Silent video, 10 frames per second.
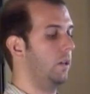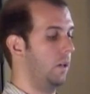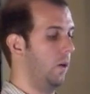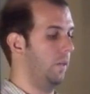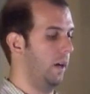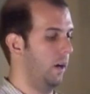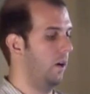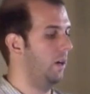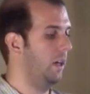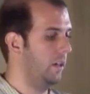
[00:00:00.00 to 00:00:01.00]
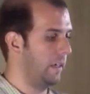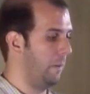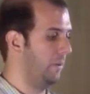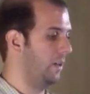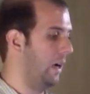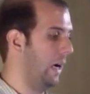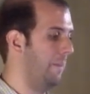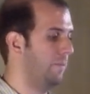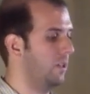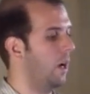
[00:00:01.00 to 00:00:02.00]
go there, eat a couple
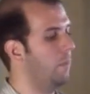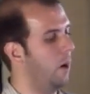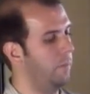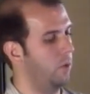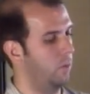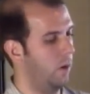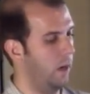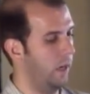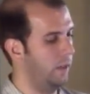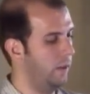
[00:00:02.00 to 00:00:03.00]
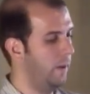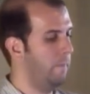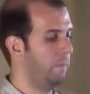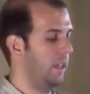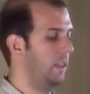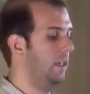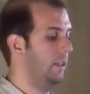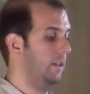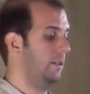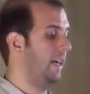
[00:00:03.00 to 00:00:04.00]
times, come home to unwind, and then
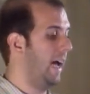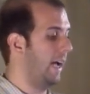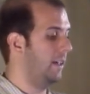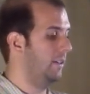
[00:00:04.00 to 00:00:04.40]
hit the sack in